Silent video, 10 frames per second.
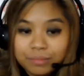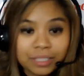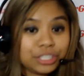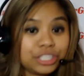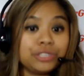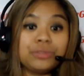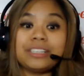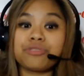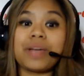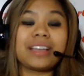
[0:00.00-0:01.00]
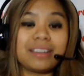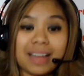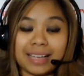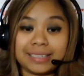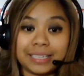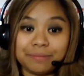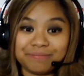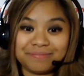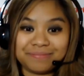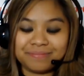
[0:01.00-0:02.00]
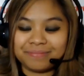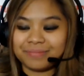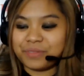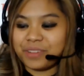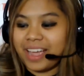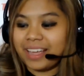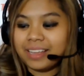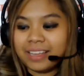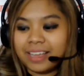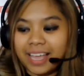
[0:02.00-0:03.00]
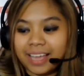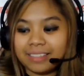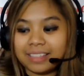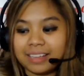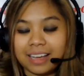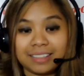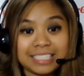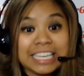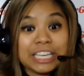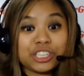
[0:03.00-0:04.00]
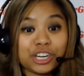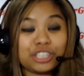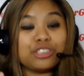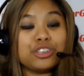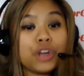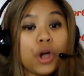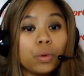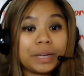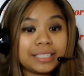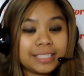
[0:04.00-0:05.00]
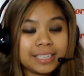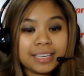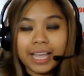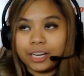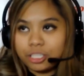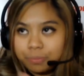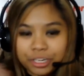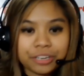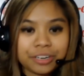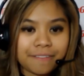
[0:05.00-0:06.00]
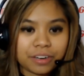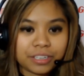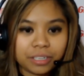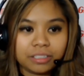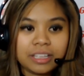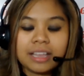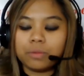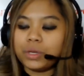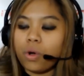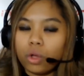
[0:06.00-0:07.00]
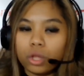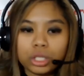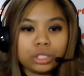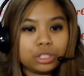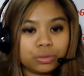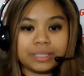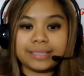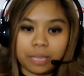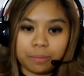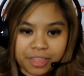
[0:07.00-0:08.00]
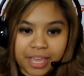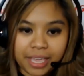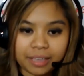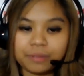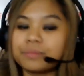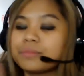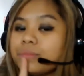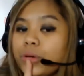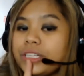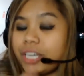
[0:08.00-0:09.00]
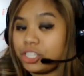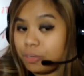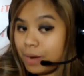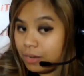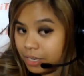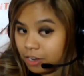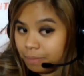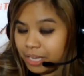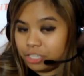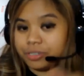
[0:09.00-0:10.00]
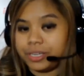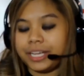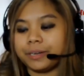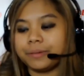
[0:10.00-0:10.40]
The students recognize it, okay? And the teachers know it, and it's pretty universal. We all do the same thing, pointing at your mouth and cupping at your ear.